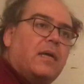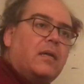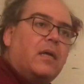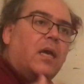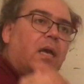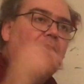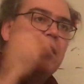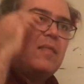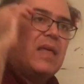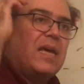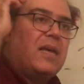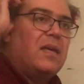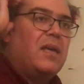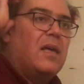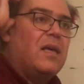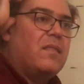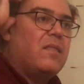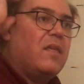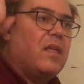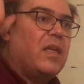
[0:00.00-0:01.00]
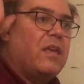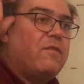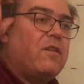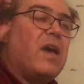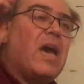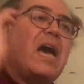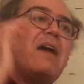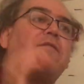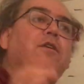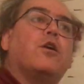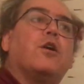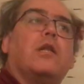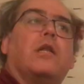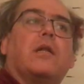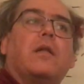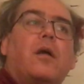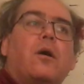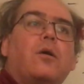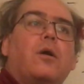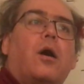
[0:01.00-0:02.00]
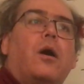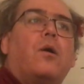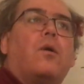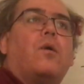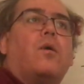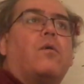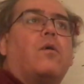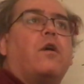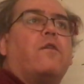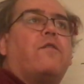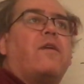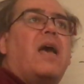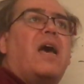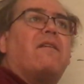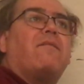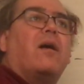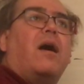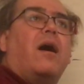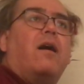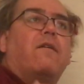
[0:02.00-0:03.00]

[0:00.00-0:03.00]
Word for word: that, that if you have a good logo or if you have